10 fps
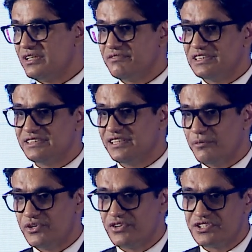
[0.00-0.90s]
once the
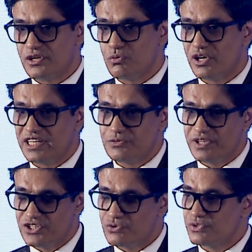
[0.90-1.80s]
arbitration award has
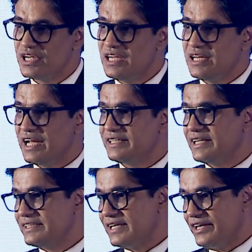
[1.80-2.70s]
been issued, and
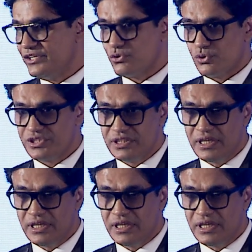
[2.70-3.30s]
then the high court.